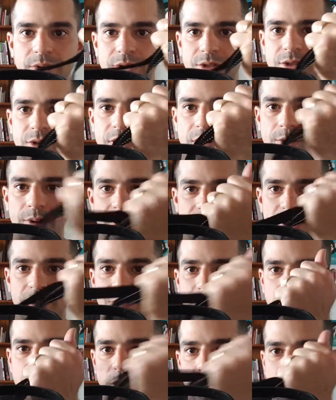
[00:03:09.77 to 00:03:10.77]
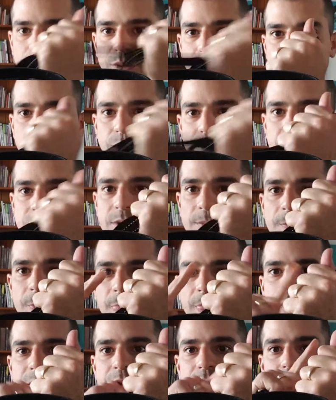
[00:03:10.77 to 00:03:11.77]
So that way there, if a dog pulls,
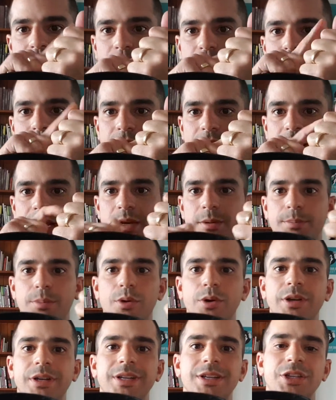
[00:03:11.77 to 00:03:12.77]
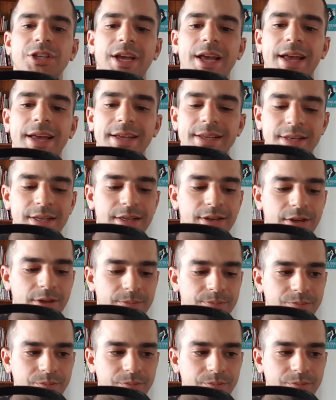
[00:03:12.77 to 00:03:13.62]
you got a good anchor point in your hand here.